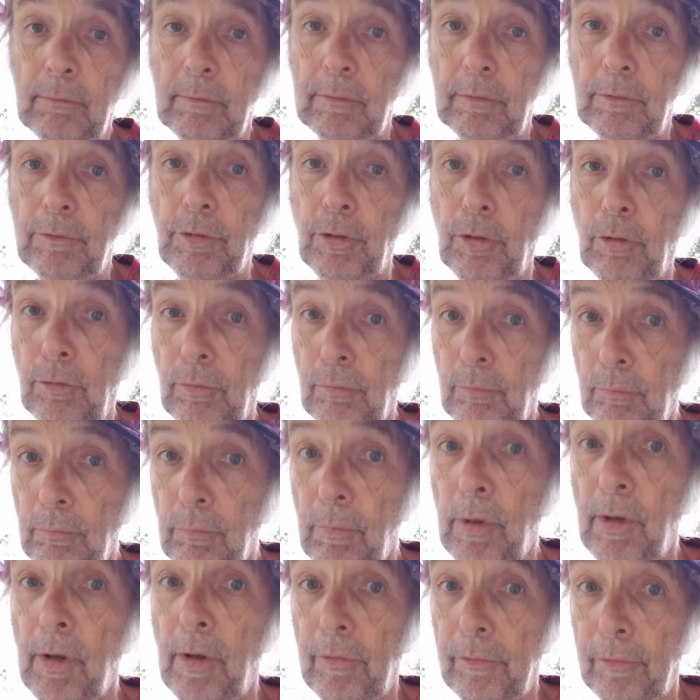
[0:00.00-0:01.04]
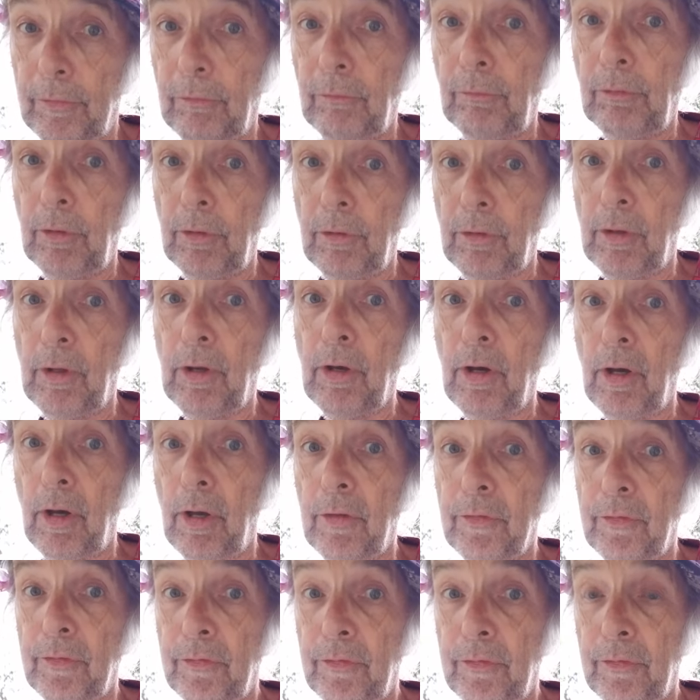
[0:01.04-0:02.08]
Don't mess with
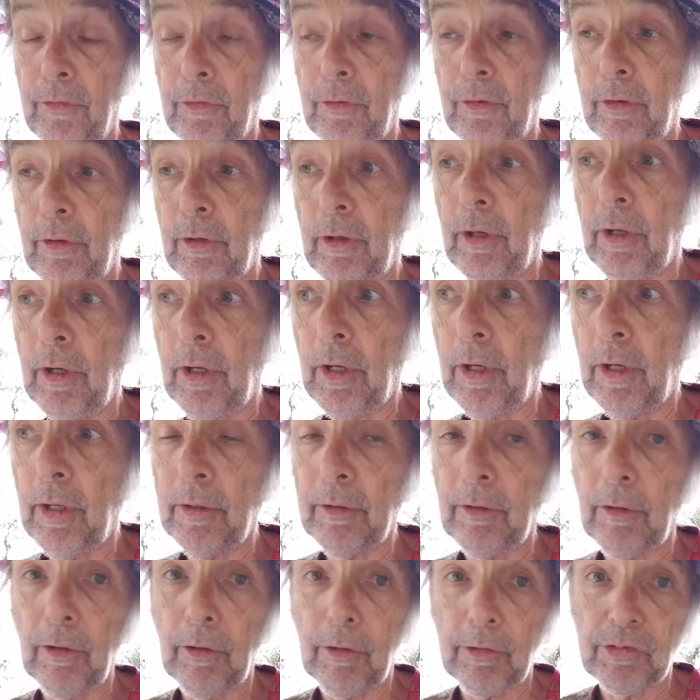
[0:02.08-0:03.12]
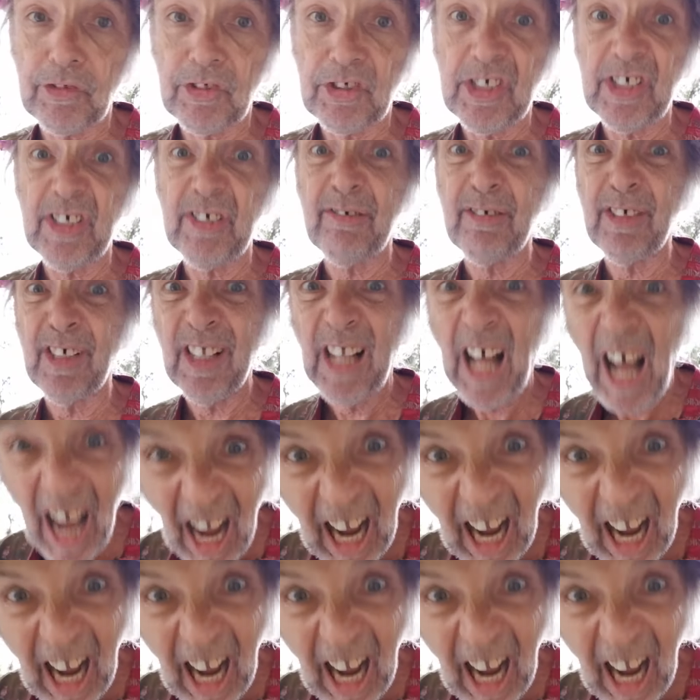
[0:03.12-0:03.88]
us, or she will.